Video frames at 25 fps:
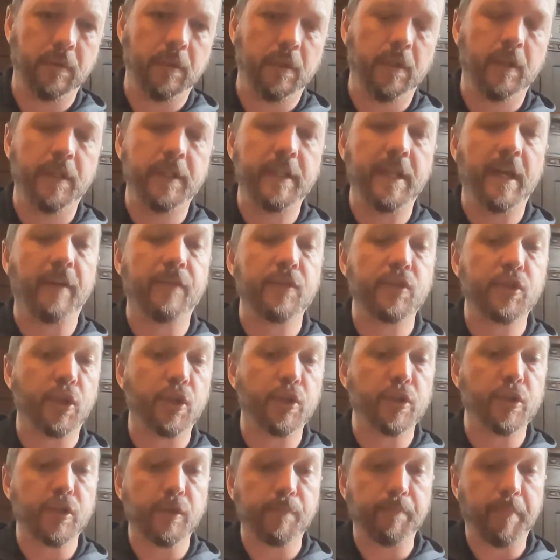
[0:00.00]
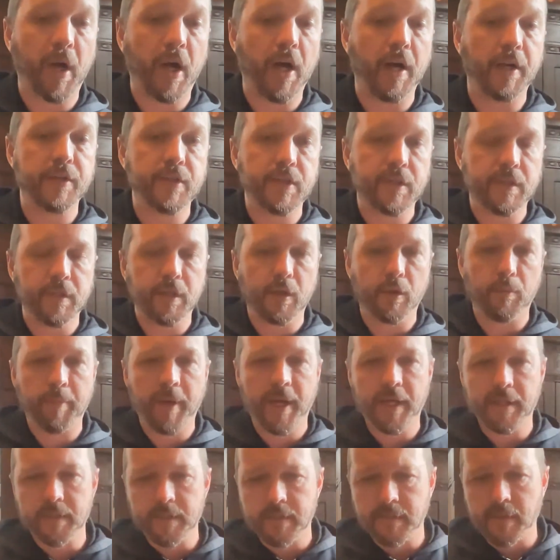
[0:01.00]
And you have certain spots in your
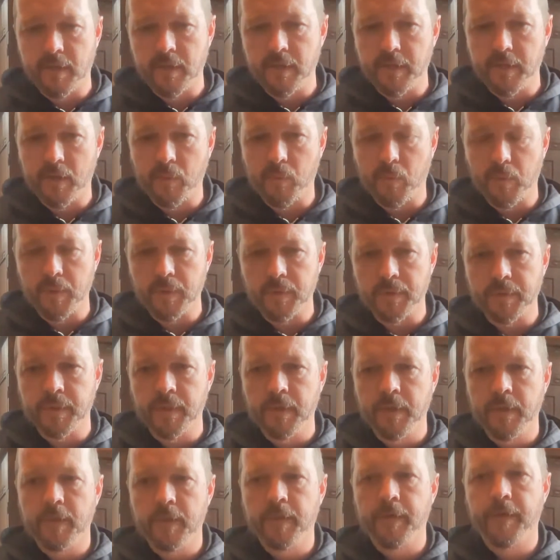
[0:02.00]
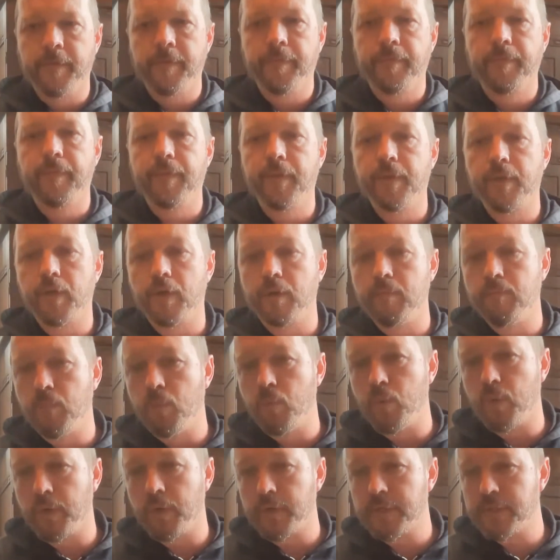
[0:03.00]
pentatonic world that are
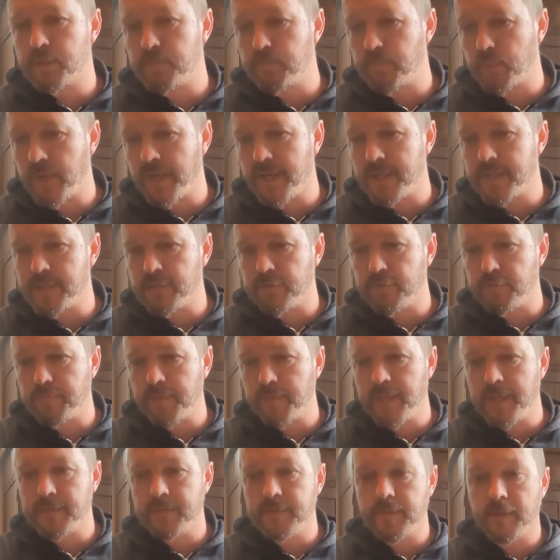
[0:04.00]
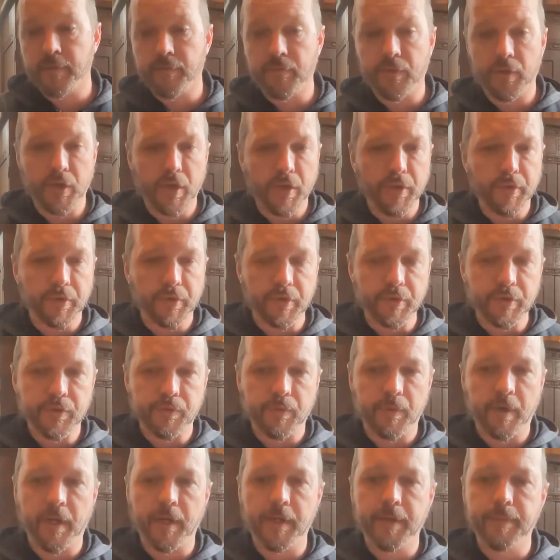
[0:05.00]
more expressive bending than others,
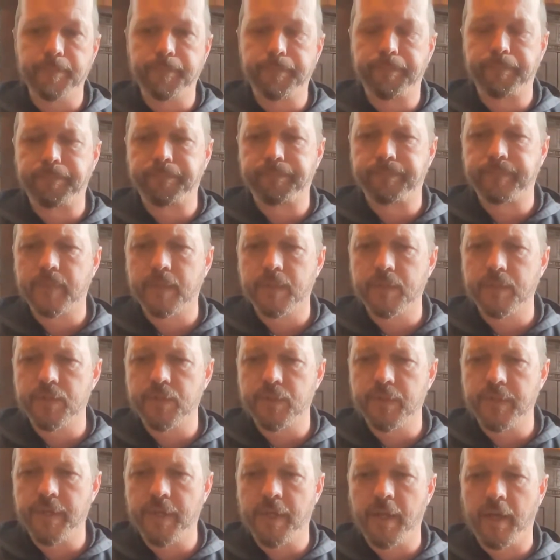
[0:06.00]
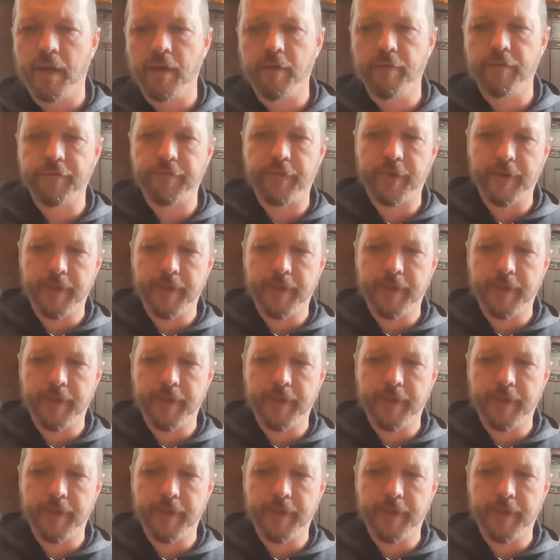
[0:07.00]
right? So you have,